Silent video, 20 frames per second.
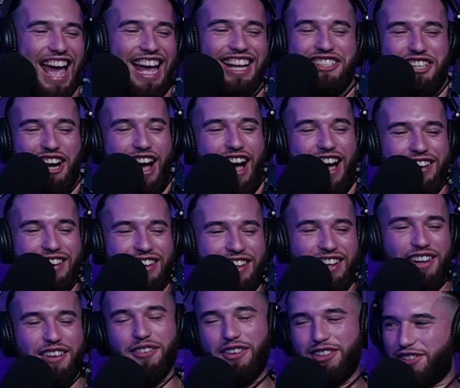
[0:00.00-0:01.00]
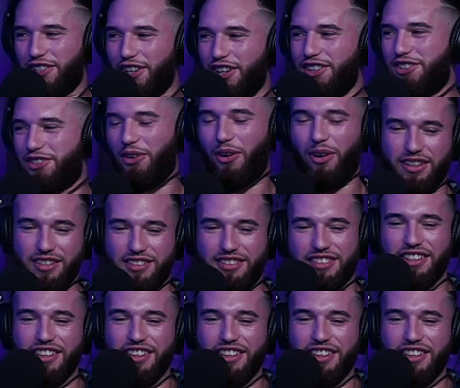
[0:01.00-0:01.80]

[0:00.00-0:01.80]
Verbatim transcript: Yeah, yeah John, what's your choice?